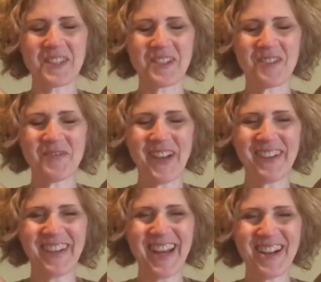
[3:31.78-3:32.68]
So we're
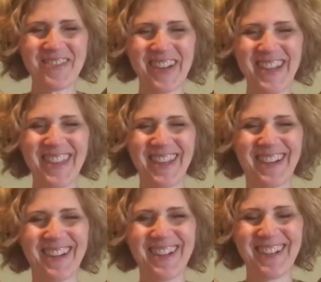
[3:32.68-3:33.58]
about halfway
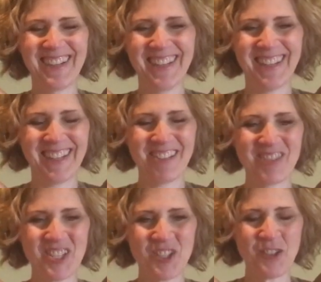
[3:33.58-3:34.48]
there.
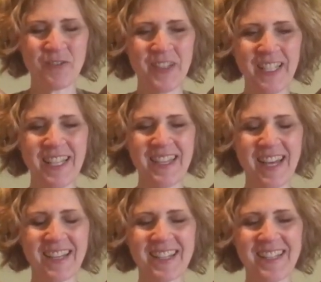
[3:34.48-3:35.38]
I'm sure you're feeling
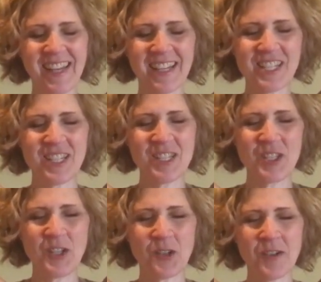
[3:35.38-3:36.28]
that connection
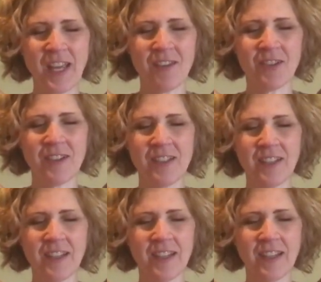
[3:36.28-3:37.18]
to your navel
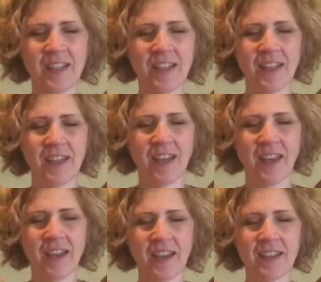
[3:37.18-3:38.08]

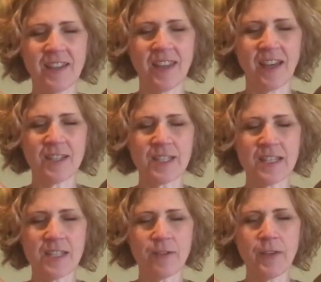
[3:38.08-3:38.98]
and that
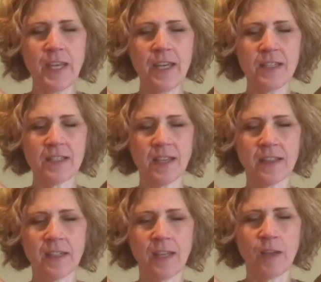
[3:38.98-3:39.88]
sense of heat
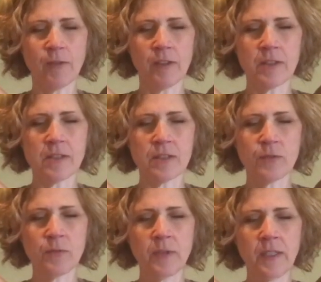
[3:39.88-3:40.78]
at the navel. This
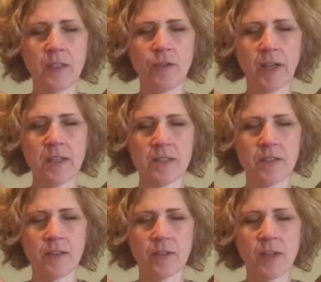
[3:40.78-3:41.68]
is really great
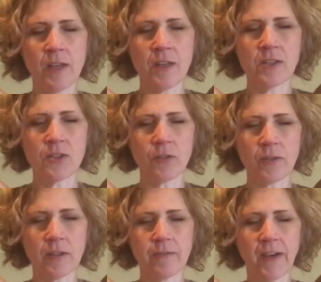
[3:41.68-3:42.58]
to
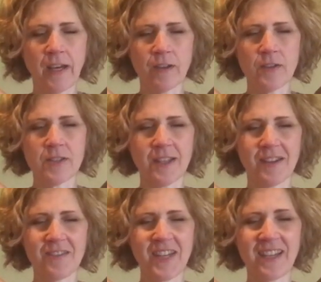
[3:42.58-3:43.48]
stoke the fires
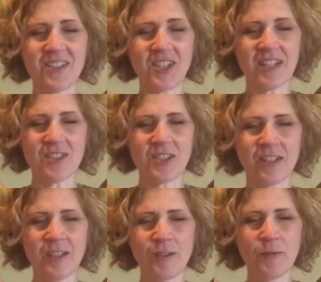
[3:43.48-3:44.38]
of
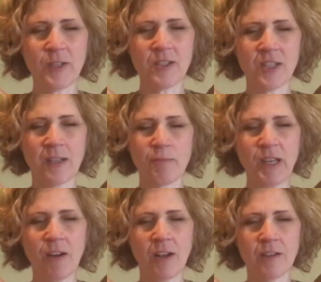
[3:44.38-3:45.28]
digestion, which can
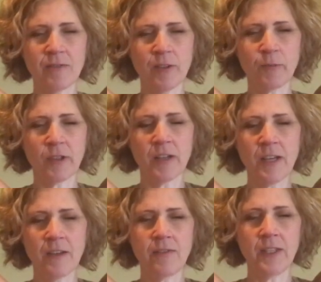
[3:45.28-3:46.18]
be off when we're
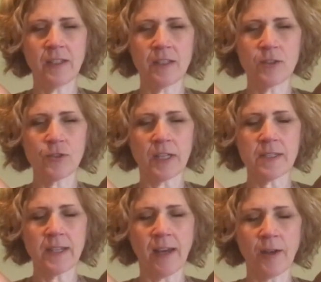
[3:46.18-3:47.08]
feeling
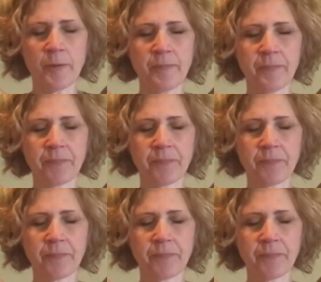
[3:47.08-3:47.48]
stressed out.